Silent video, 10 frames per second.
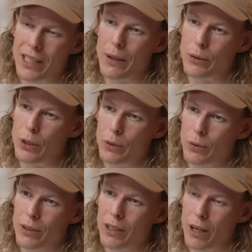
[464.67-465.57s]
allowed to do.
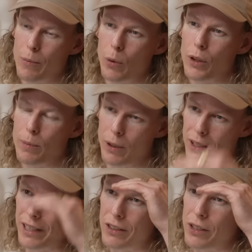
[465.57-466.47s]
There are multiple
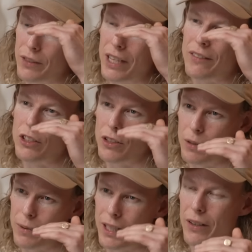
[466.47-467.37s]
layers of safety
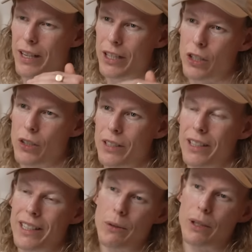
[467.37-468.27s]
systems here that ensures
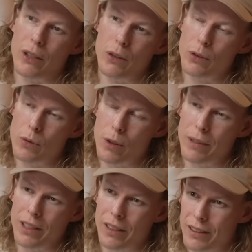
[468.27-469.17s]
that Neo cannot do
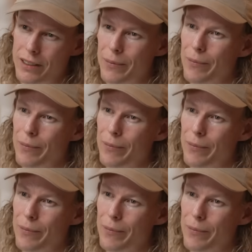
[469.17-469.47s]
something like this.